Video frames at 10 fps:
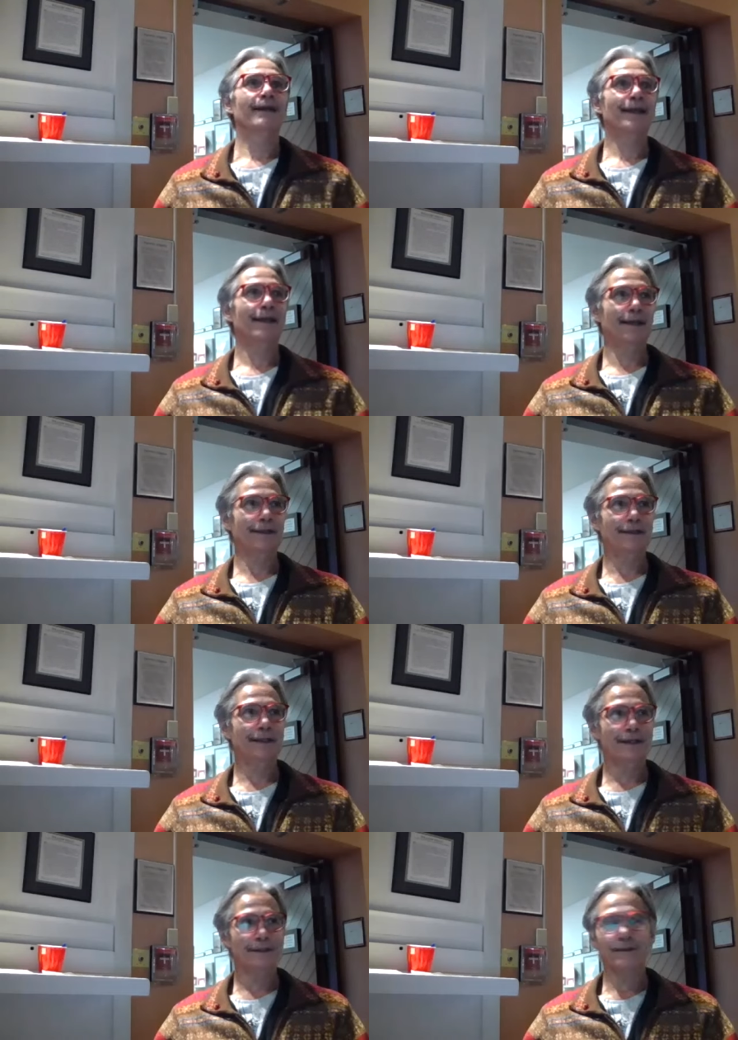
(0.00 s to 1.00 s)
and
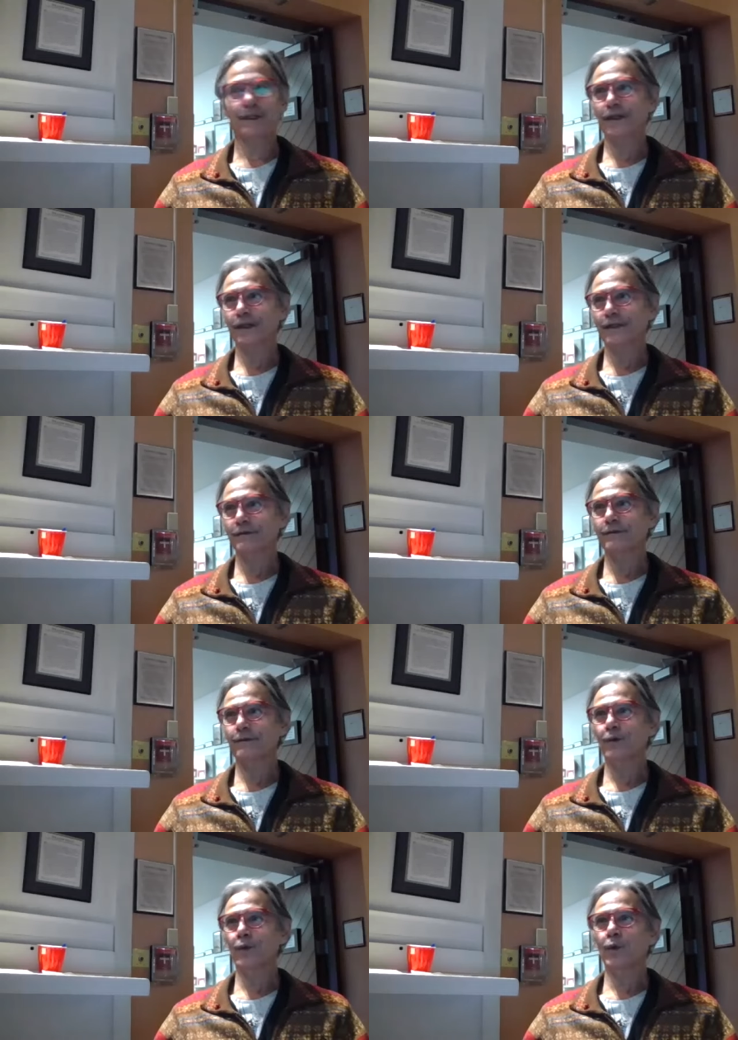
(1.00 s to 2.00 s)
and uh,
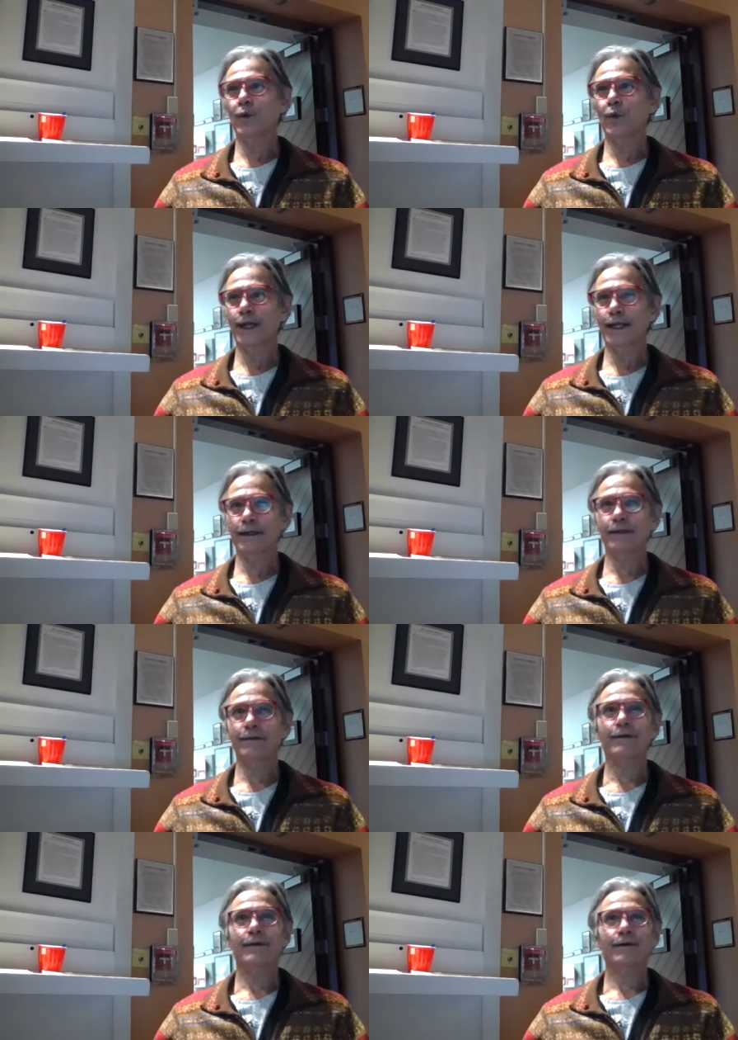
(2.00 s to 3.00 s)
when